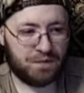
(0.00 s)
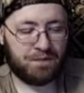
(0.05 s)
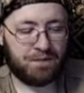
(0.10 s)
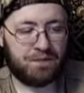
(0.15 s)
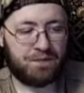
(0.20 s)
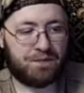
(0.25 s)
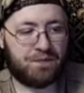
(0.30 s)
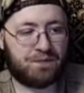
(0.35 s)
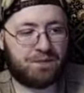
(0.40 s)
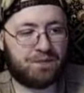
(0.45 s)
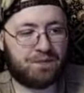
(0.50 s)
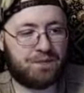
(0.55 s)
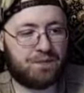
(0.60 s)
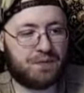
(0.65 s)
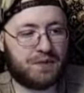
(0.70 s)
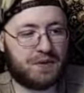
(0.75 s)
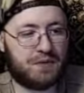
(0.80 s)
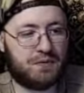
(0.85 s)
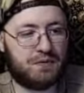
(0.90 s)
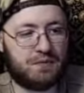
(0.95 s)

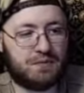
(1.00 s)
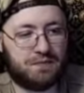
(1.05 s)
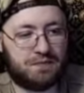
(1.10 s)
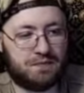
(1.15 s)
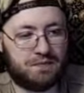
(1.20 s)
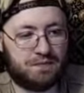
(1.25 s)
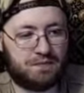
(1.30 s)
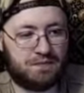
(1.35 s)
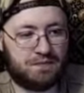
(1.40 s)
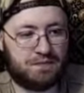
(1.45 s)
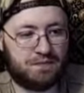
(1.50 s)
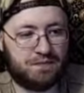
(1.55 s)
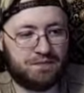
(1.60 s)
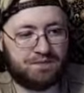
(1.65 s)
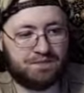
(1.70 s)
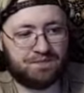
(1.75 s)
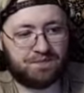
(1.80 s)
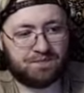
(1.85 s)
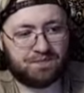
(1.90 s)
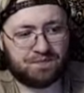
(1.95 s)

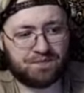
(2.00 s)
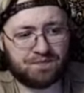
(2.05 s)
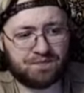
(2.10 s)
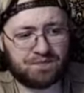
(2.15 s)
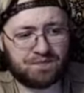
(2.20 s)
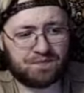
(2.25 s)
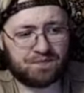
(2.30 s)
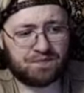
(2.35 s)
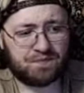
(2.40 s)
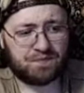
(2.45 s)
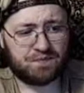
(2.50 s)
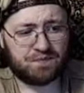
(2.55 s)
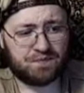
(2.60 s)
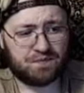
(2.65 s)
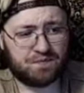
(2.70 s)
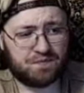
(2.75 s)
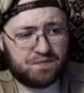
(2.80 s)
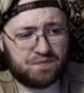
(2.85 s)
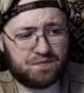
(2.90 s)
No one is speaking in this clip.